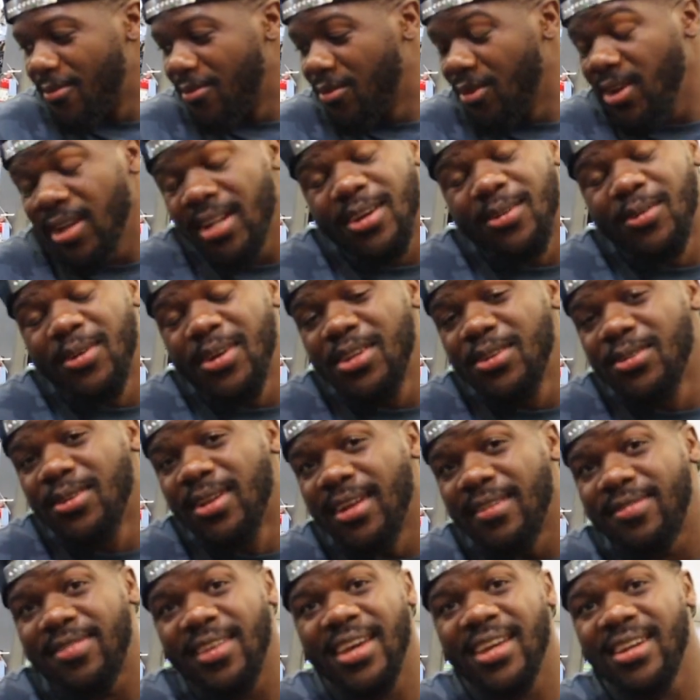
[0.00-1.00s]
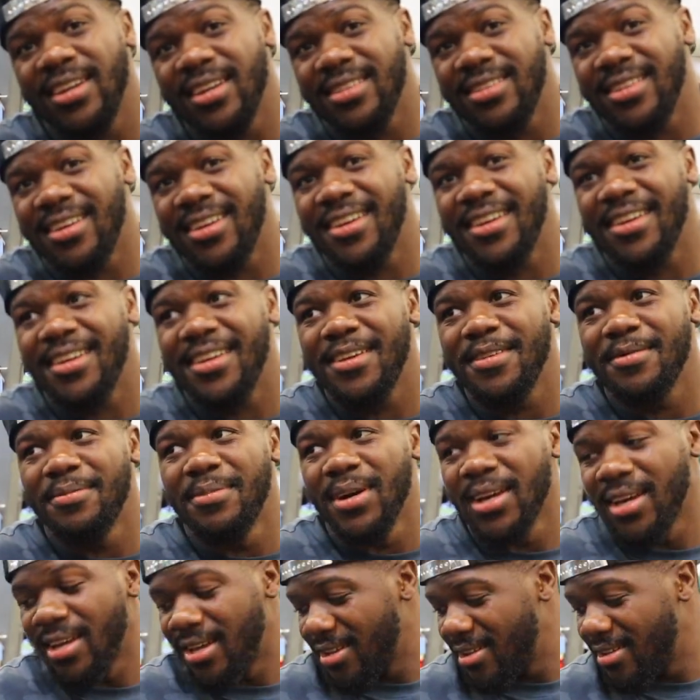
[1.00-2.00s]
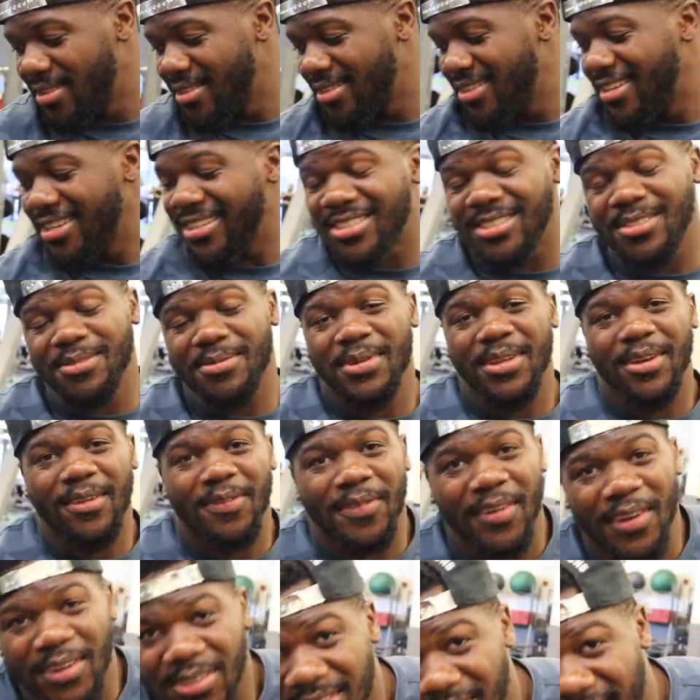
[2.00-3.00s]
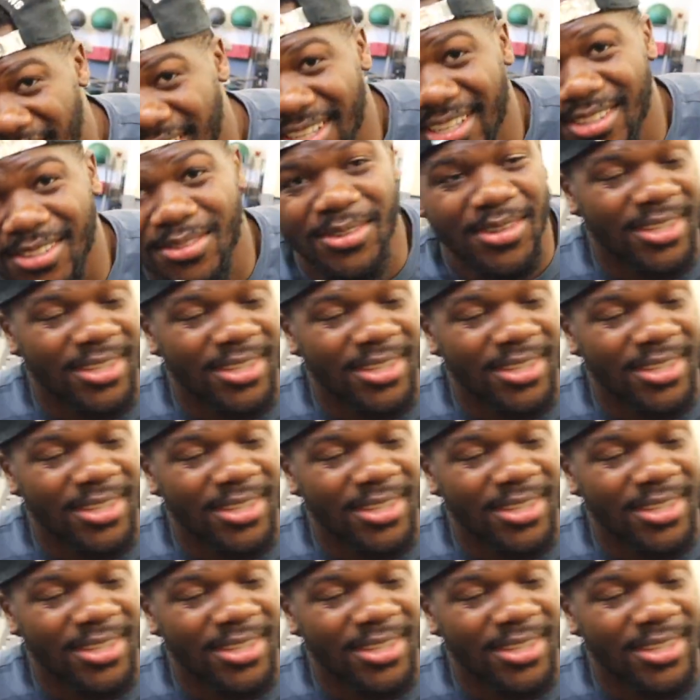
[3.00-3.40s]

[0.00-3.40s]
Really, when you lift anything, but this should be the first thing you